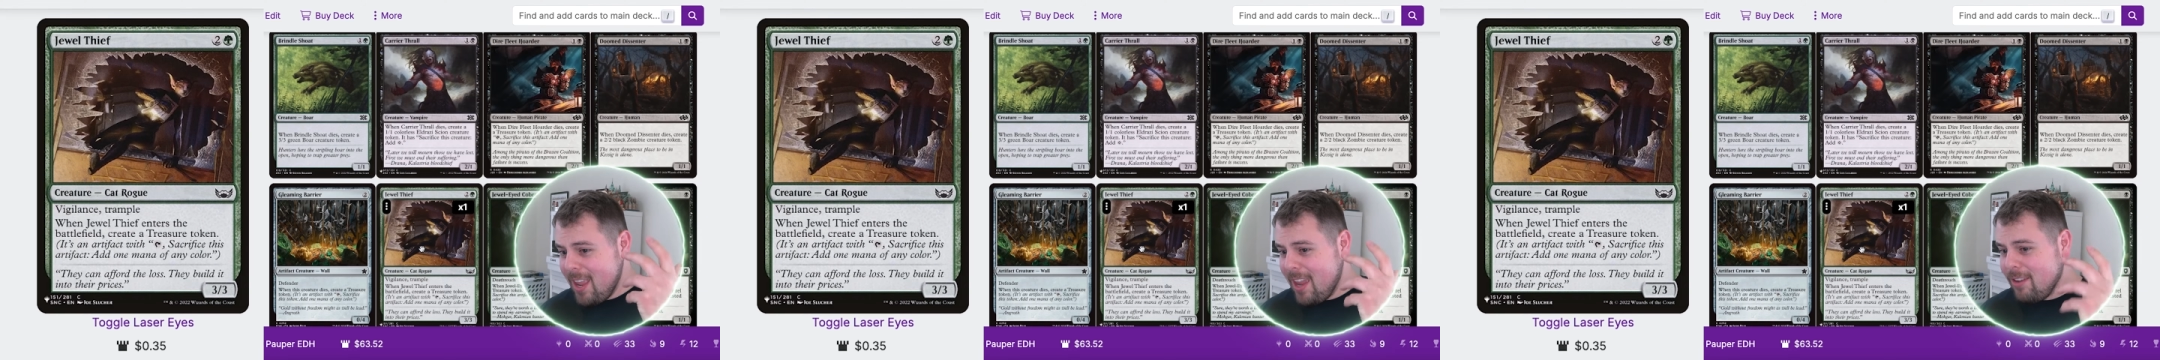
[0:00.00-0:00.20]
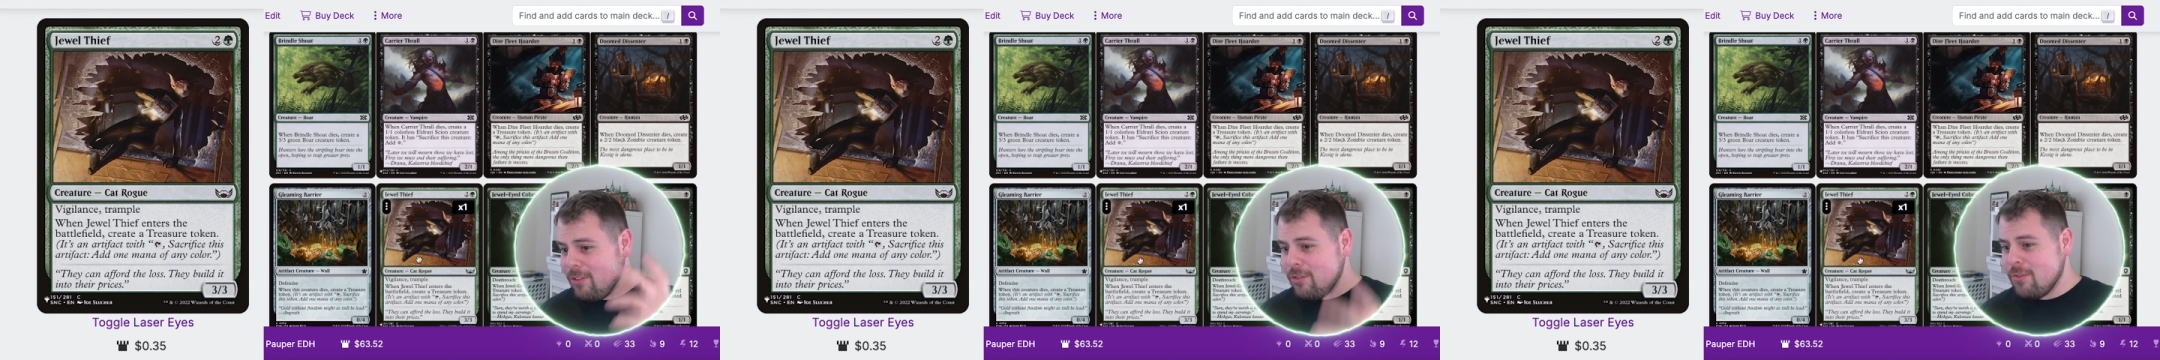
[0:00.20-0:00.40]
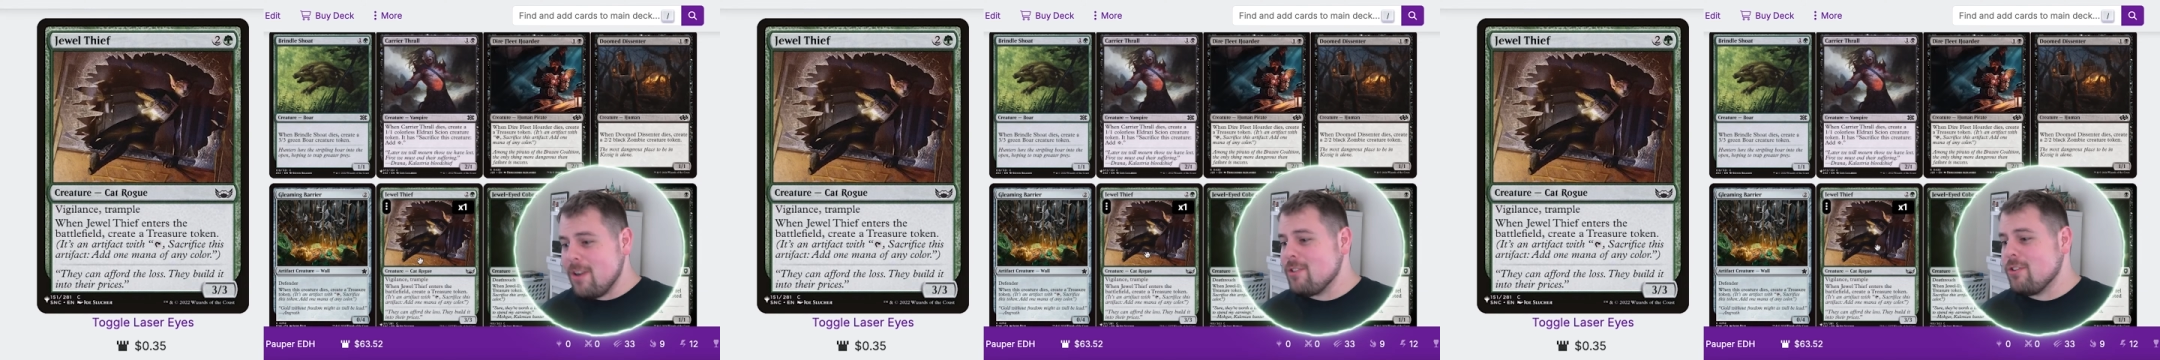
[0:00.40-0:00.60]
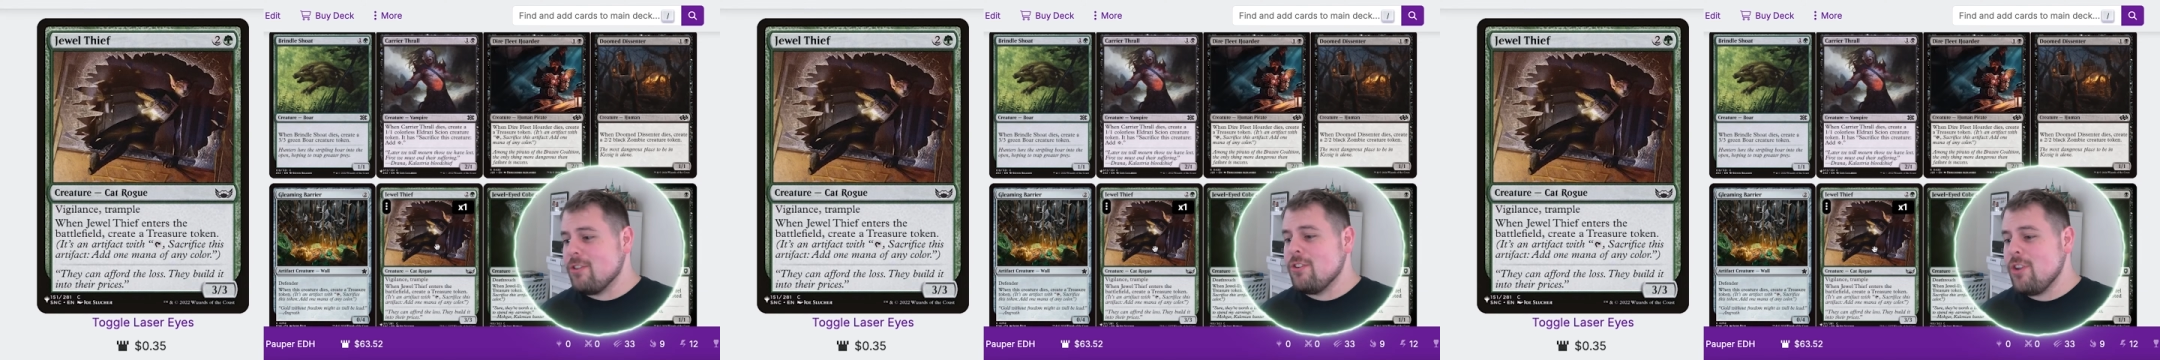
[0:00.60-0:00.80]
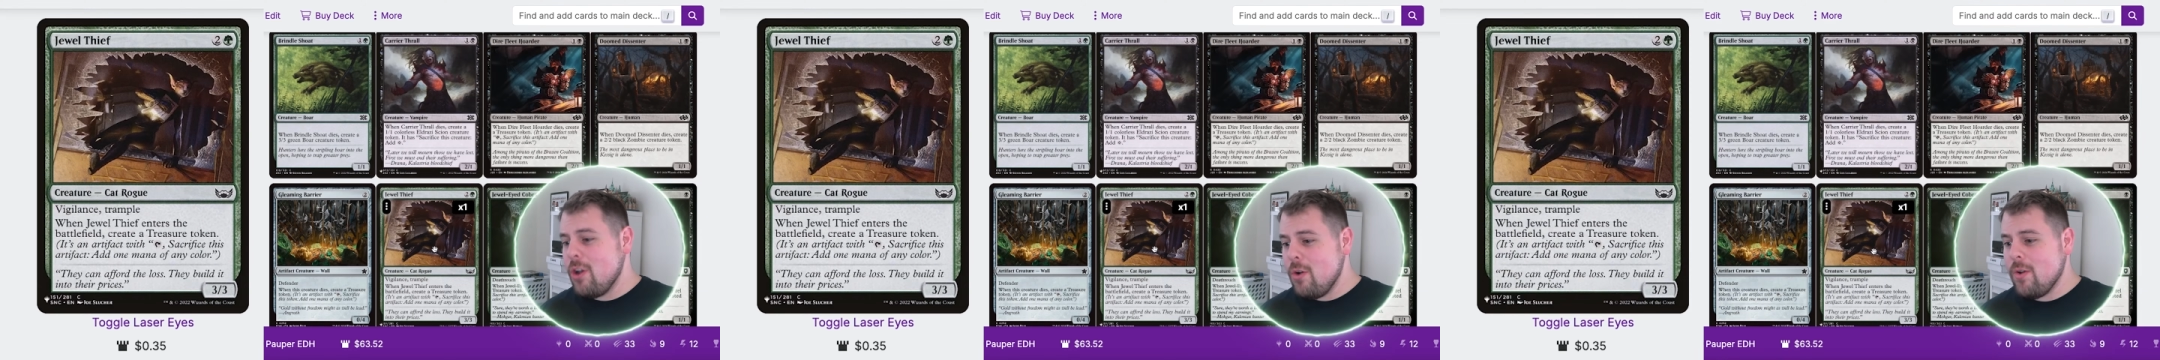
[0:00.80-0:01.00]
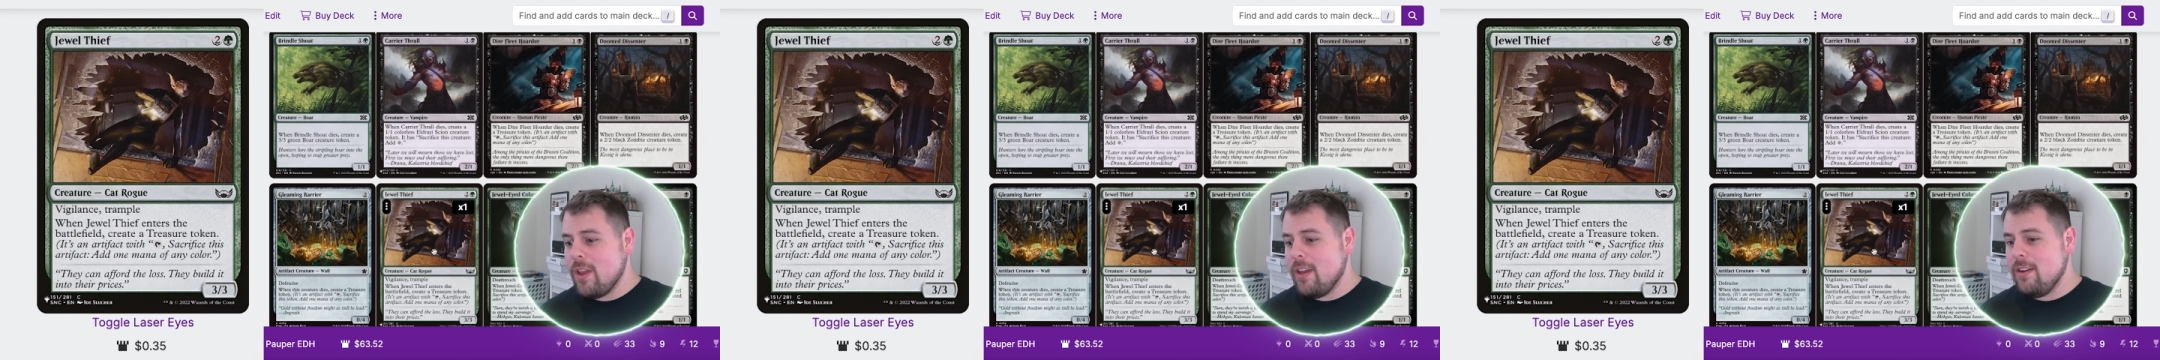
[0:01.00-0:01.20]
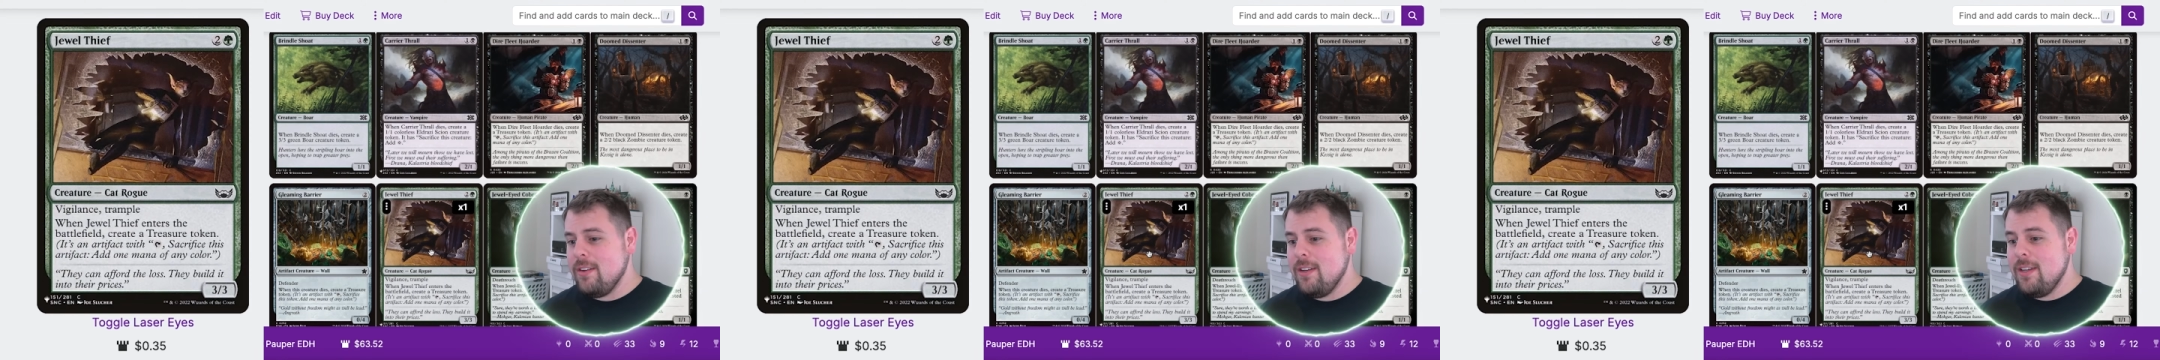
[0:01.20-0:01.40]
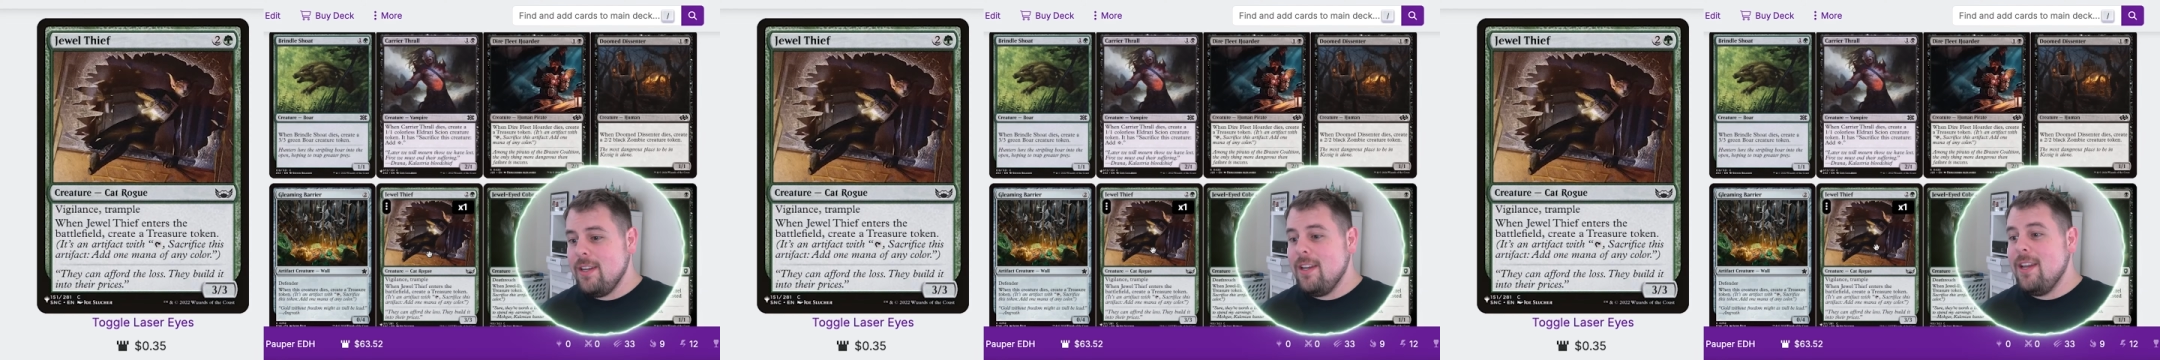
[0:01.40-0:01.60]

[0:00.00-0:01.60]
a treasure token.